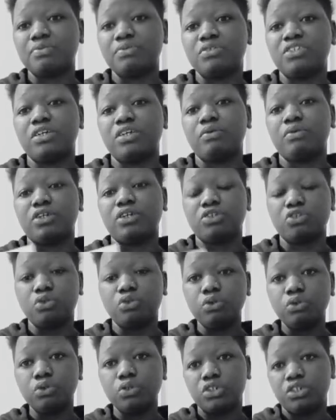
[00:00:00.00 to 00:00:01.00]
which I want to
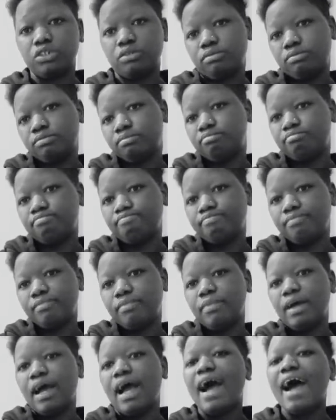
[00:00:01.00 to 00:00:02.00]

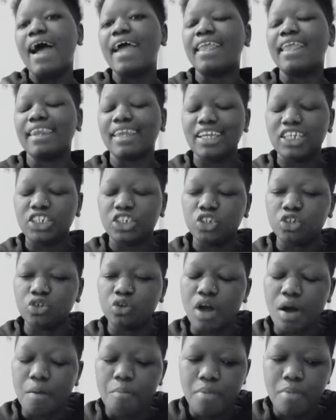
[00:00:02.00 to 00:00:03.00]
highlight
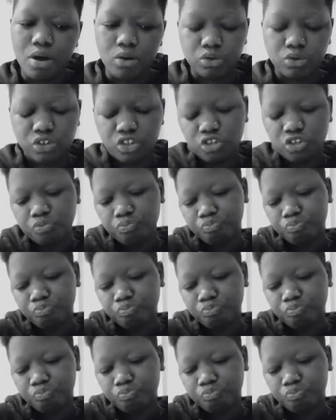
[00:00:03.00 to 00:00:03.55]
you about.